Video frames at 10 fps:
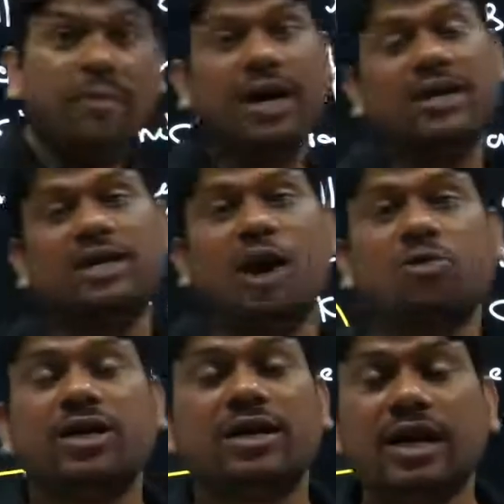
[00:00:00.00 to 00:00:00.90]
any
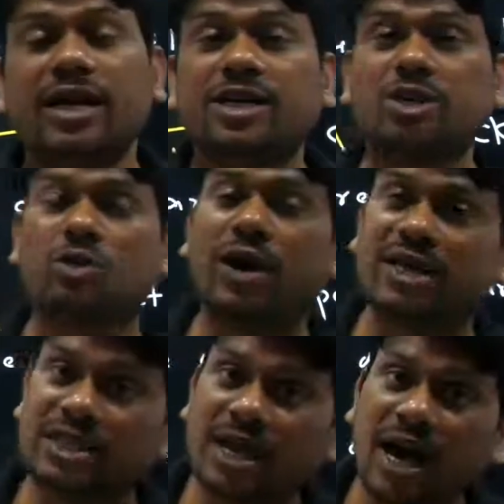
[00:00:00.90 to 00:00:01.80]
doubt related to
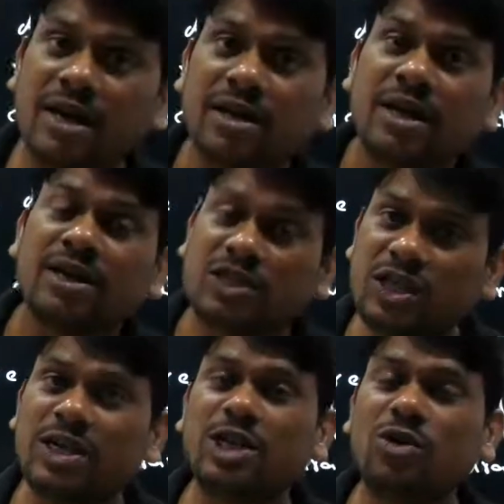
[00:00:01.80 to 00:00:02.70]
SCR,
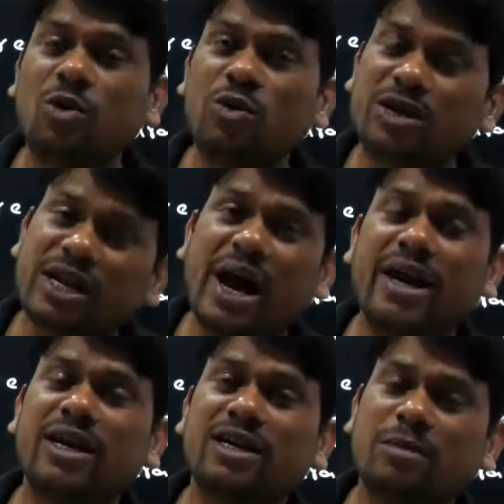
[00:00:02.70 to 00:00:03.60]
GTO,
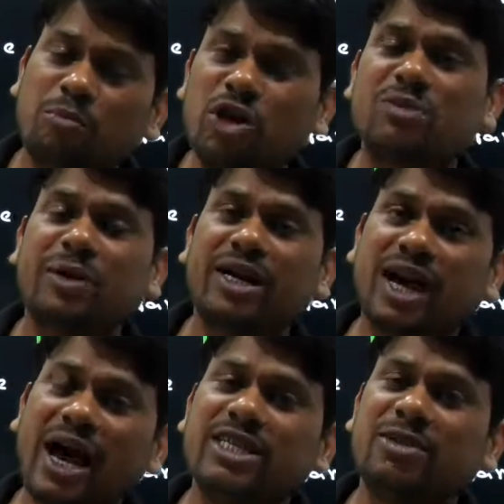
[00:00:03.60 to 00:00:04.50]
TRIC, MOSFET,
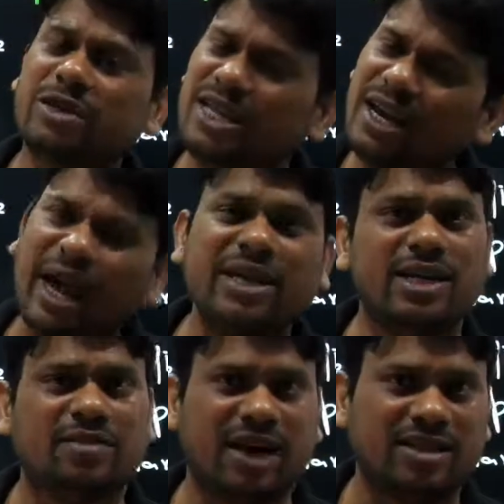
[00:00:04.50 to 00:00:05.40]
IGBT, any
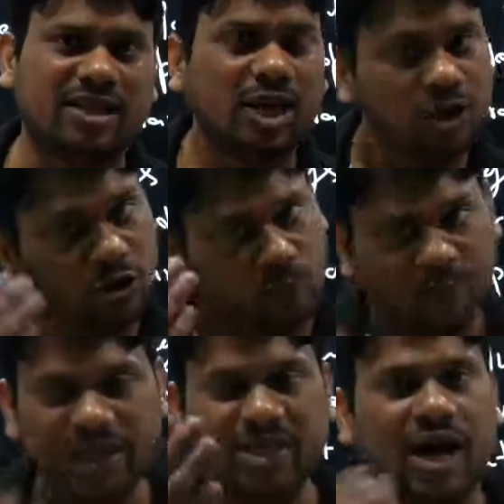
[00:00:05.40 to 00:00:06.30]
device? You
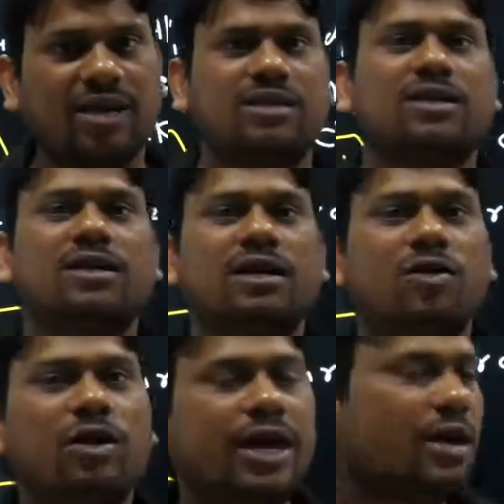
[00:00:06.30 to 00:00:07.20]
please ask.
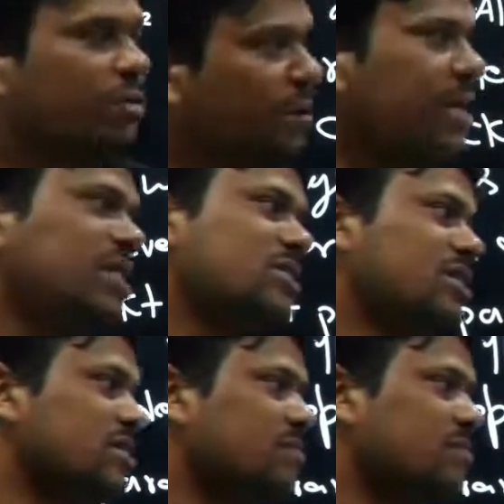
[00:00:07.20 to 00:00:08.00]
Okay, we will discuss.